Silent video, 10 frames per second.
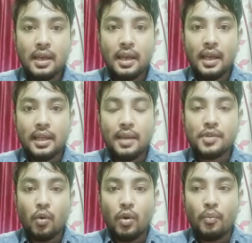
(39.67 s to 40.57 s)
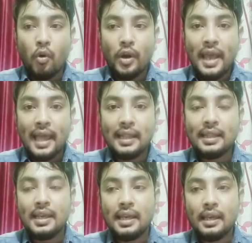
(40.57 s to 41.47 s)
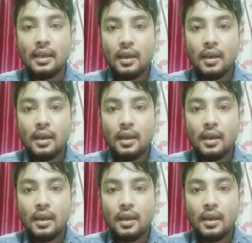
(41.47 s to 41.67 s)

it keeps our body healthy,